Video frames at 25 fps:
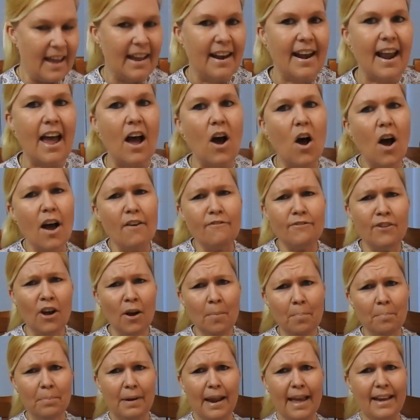now I've
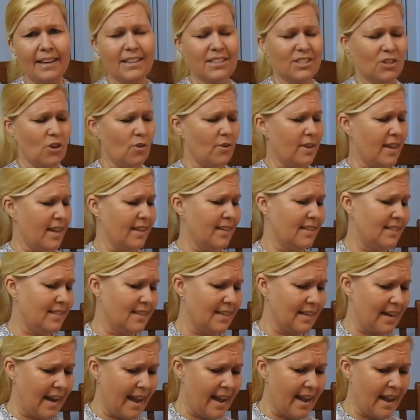got black stockings
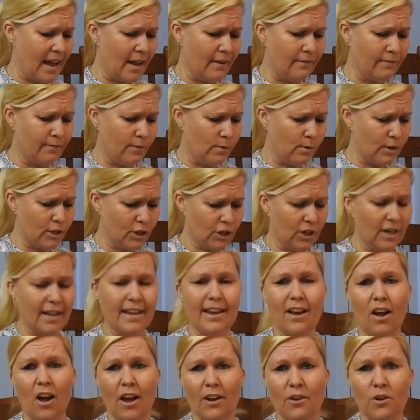today.
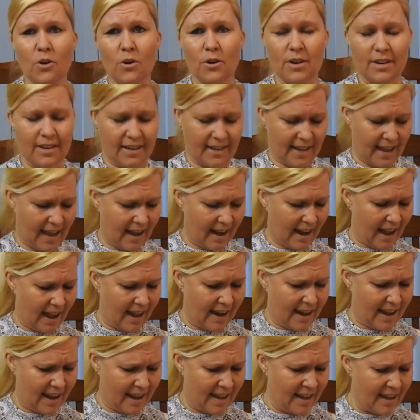Unfortunately, I couldn't get
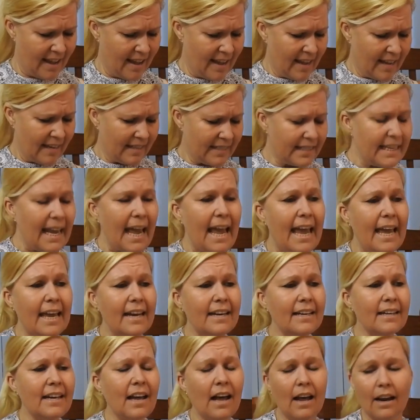any
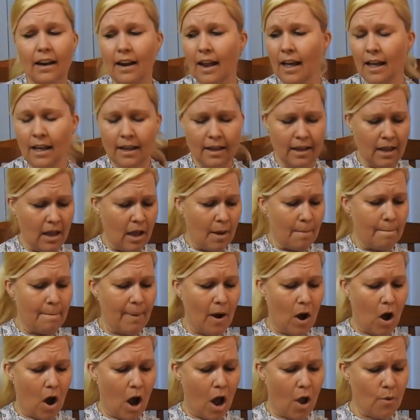tan color,
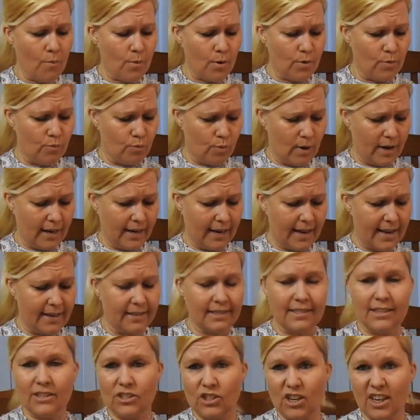but I would really
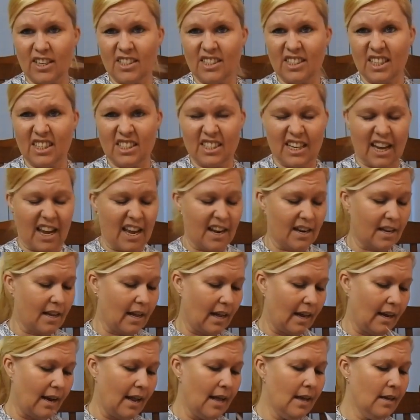suggest the tan
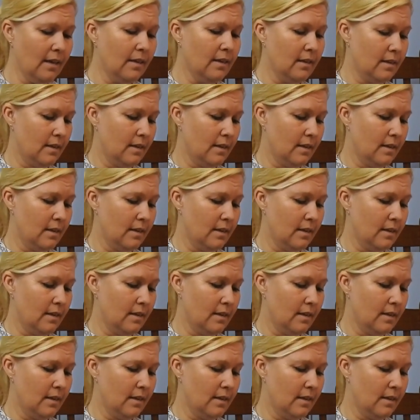color.